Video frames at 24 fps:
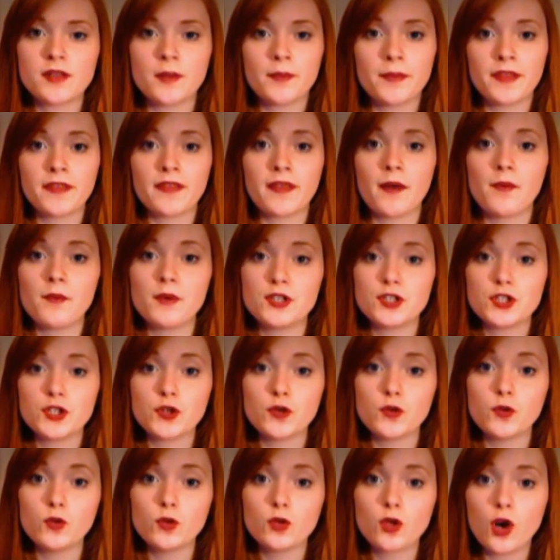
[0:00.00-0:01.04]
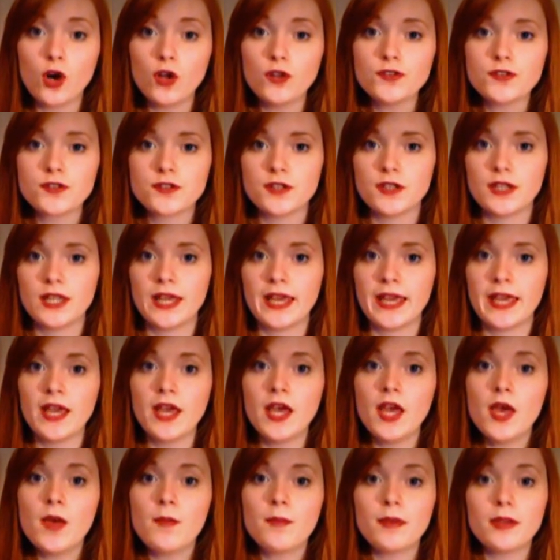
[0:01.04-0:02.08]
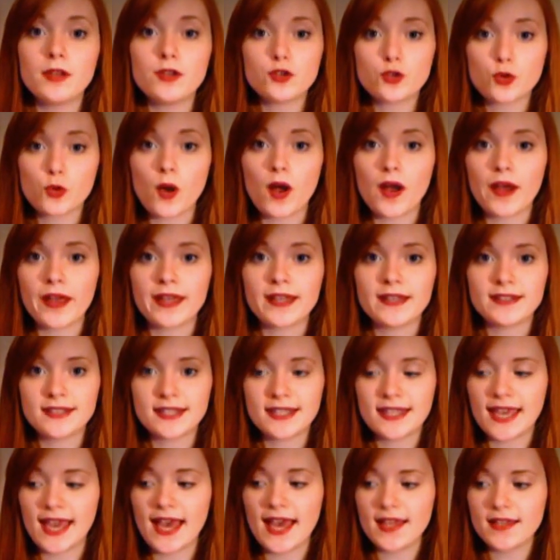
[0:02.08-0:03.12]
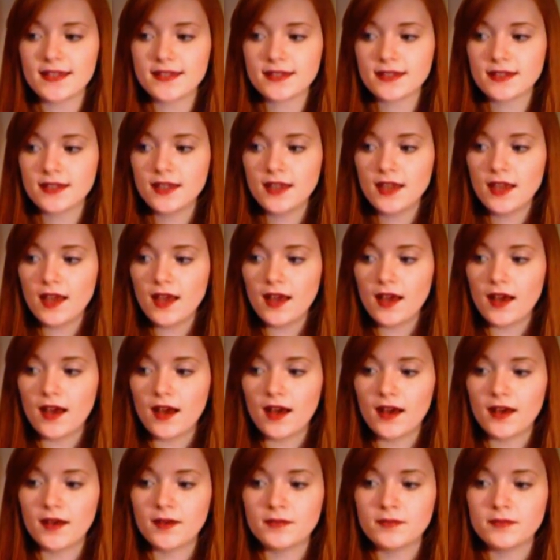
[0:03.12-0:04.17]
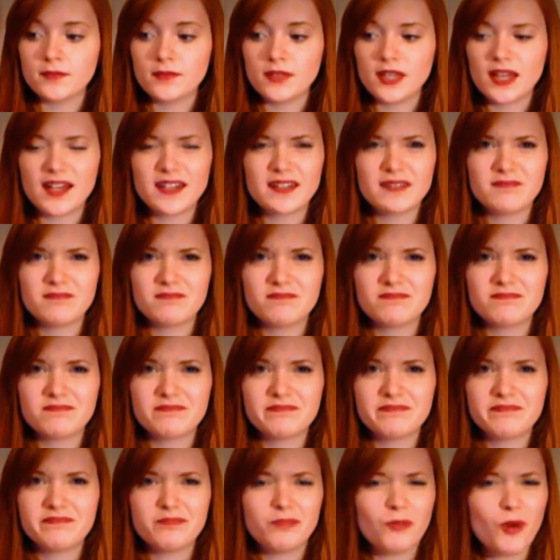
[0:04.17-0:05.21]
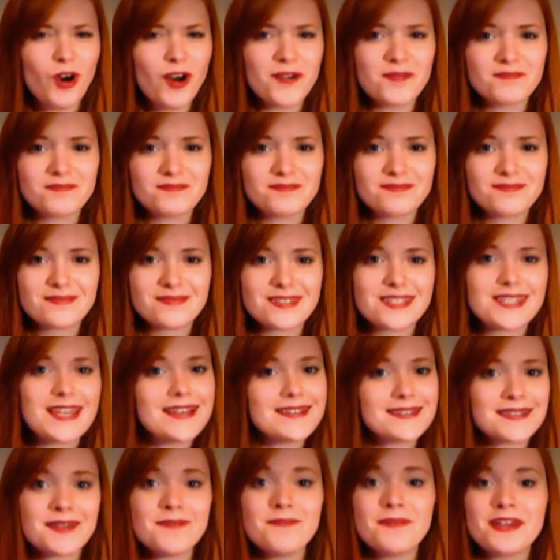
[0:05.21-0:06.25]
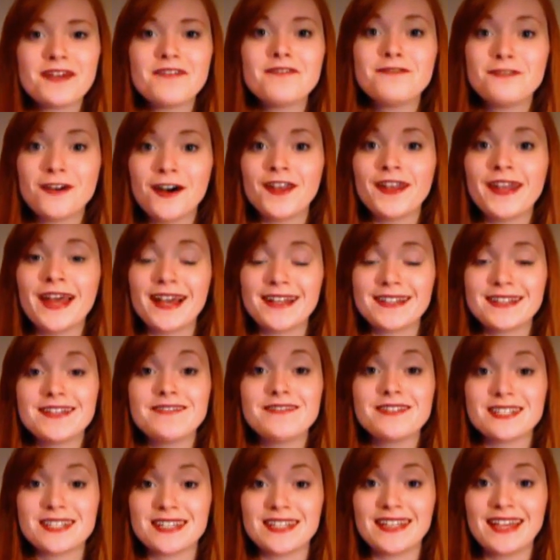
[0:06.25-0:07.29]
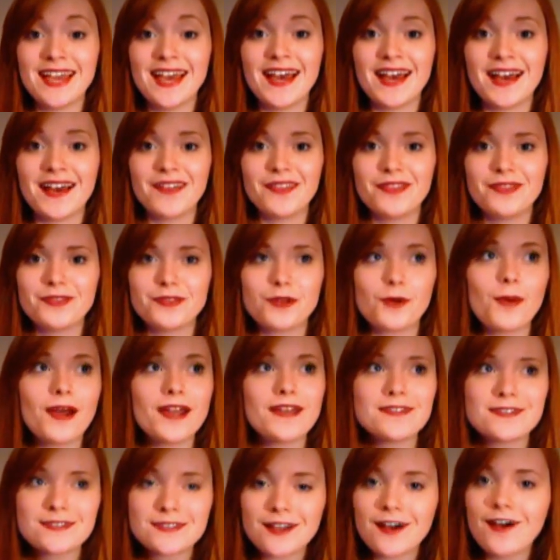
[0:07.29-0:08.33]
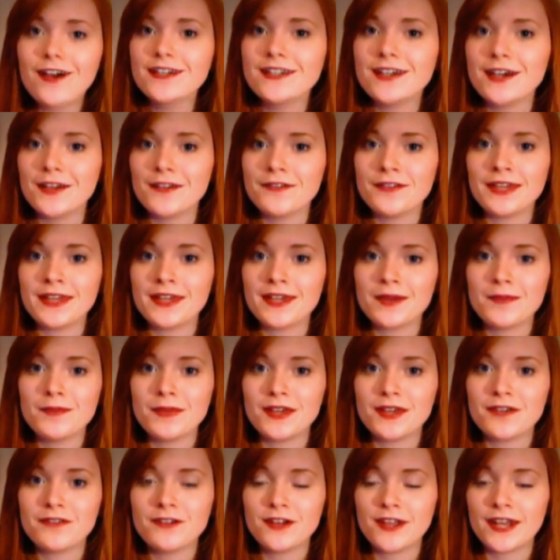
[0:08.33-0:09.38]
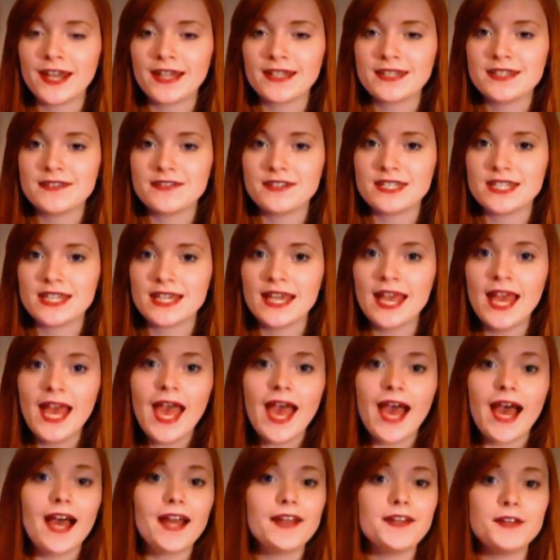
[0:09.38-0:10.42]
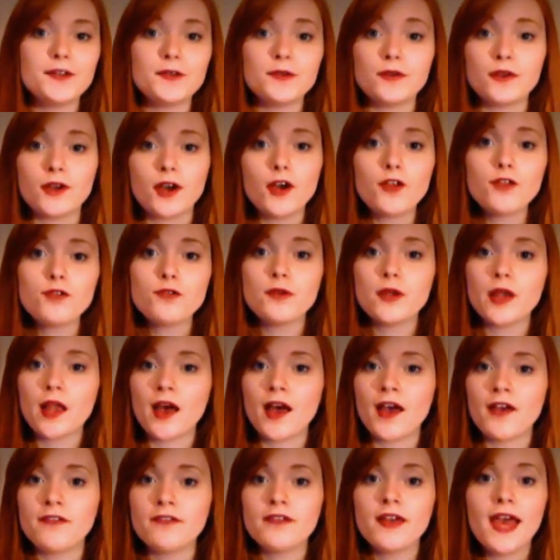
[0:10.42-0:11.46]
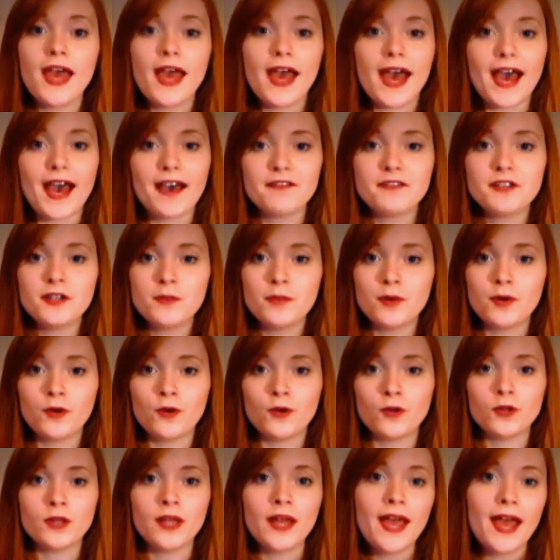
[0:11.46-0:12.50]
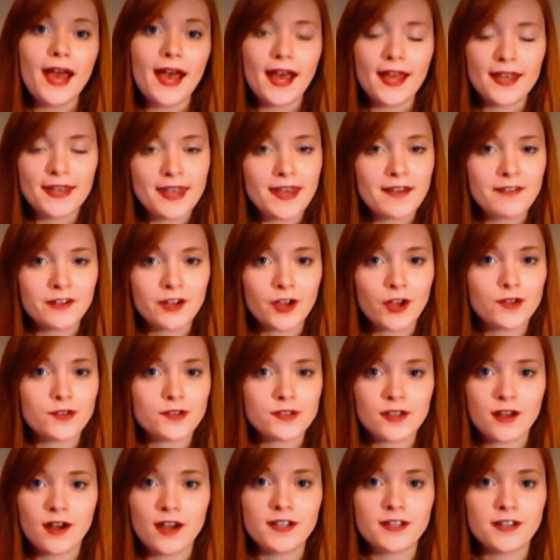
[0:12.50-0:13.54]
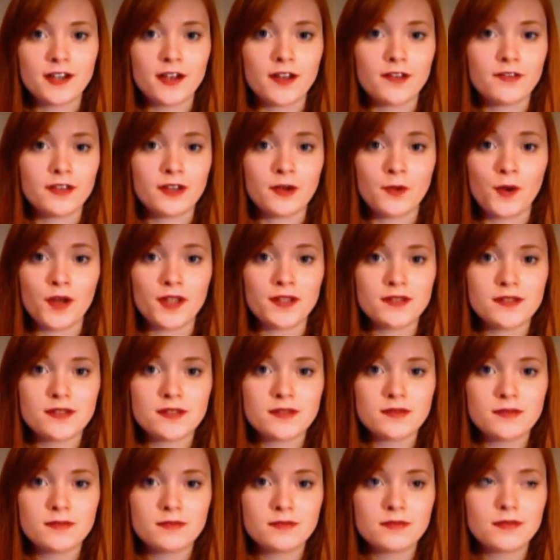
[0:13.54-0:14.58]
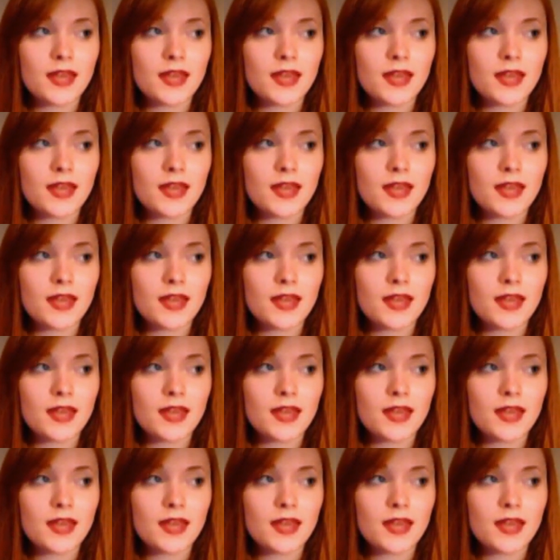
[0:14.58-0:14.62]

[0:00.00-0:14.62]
something that we should all constantly be trying to get. Um, like, what? Sex can be a fun activity, yeah. The way skydiving can be a fun activity, and you can go through life having a ball and never go skydiving once.